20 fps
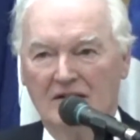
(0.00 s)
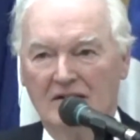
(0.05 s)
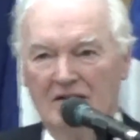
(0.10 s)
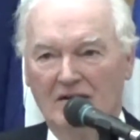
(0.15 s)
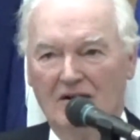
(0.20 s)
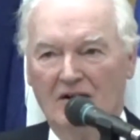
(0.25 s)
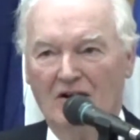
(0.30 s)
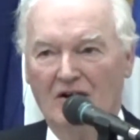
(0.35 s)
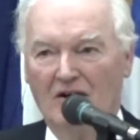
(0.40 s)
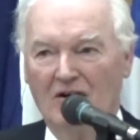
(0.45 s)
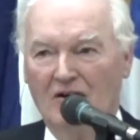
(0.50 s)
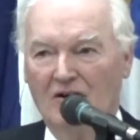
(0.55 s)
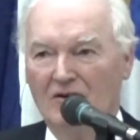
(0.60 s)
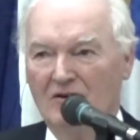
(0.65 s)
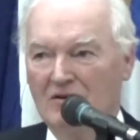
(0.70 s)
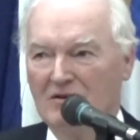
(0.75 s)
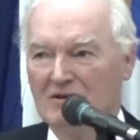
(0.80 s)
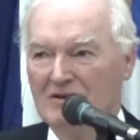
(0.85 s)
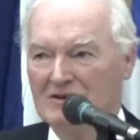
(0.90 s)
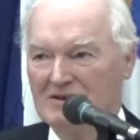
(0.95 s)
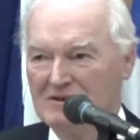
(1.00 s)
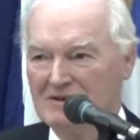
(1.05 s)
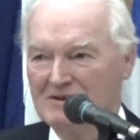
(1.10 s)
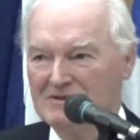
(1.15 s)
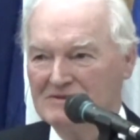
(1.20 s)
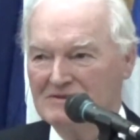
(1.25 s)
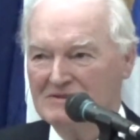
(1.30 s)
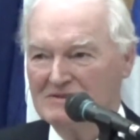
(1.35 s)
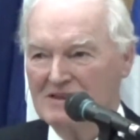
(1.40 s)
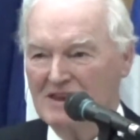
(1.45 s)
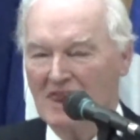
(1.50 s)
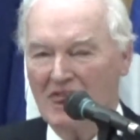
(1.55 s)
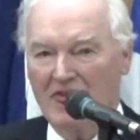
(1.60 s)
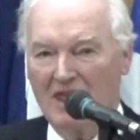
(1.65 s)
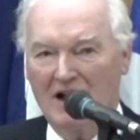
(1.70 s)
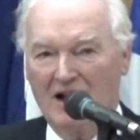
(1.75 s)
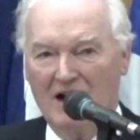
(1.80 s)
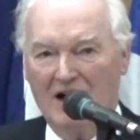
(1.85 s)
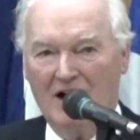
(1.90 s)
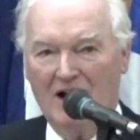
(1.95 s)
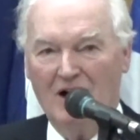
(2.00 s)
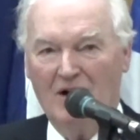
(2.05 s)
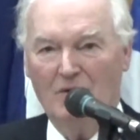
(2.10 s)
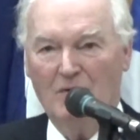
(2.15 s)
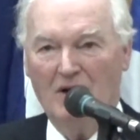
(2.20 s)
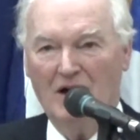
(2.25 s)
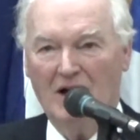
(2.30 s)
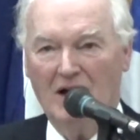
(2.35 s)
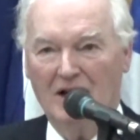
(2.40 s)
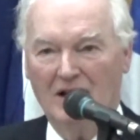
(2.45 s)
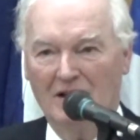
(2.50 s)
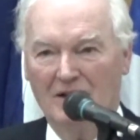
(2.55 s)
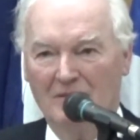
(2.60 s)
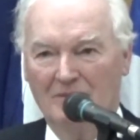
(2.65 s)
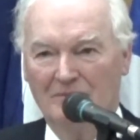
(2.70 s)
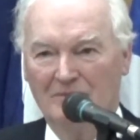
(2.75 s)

Oh, well,